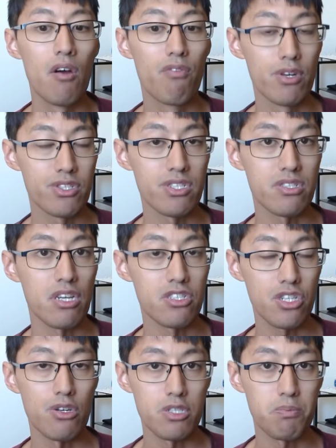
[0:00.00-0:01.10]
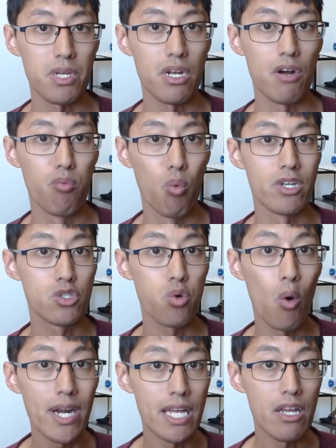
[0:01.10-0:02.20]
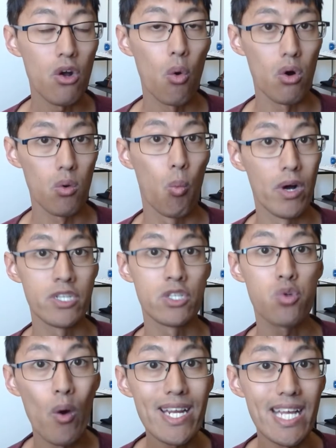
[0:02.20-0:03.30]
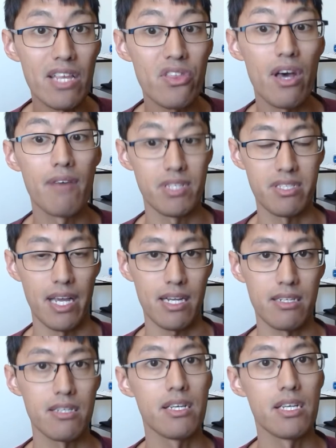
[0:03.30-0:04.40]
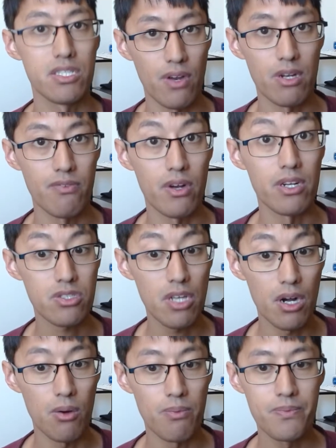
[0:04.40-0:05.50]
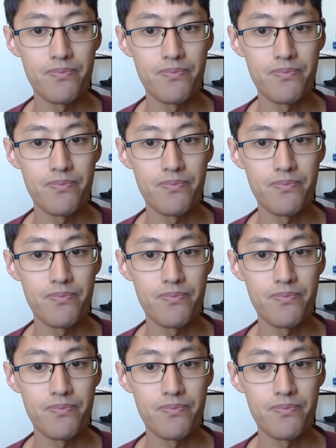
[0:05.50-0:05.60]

Versus a shutter speed of 120 or 1/20th of a second is very, very slow.